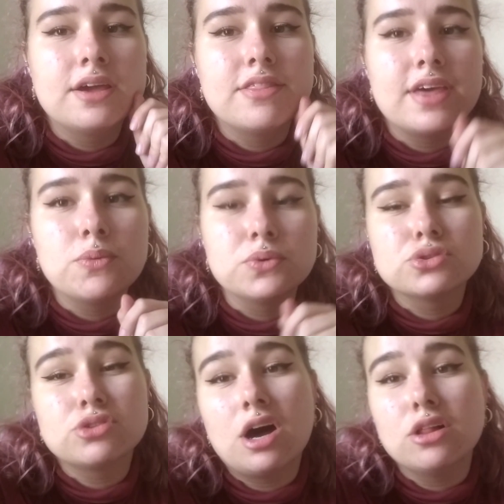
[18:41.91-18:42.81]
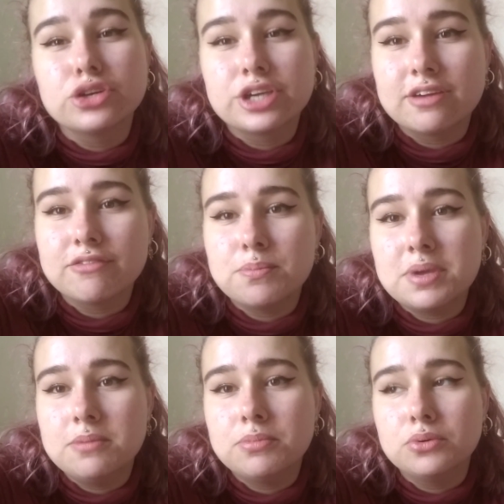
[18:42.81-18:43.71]
they will start looking for
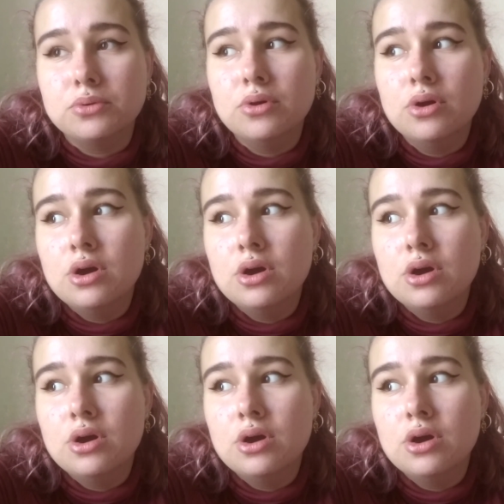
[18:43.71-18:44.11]
people